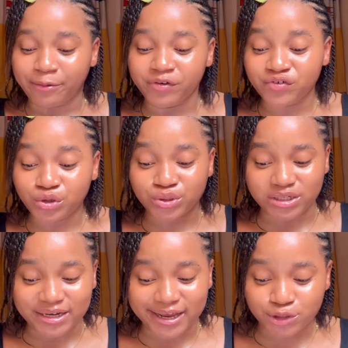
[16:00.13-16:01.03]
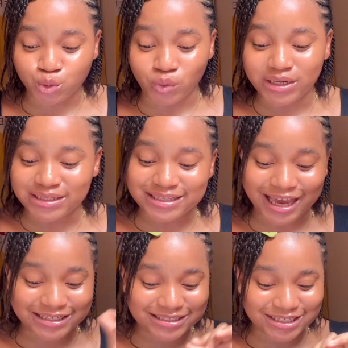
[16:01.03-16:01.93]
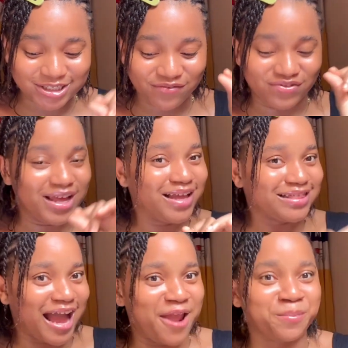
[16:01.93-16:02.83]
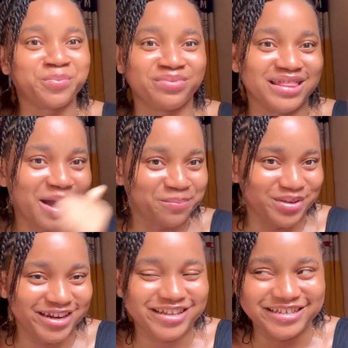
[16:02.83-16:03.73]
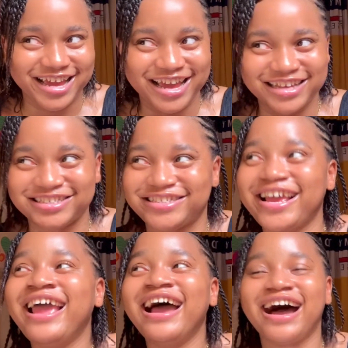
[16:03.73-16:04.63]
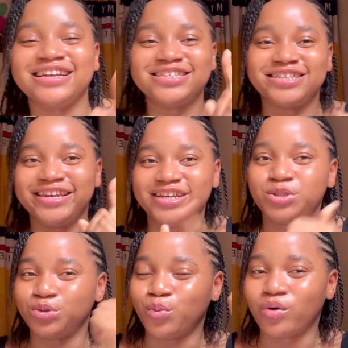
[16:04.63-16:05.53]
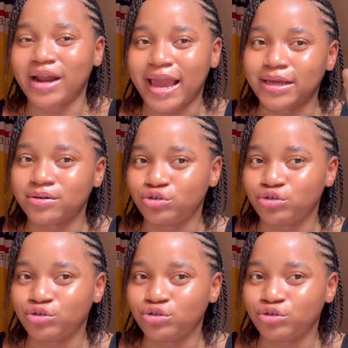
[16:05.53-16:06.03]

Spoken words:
Now, moving on to the next one is excessive daytime napping. Yes, and this linked to the one I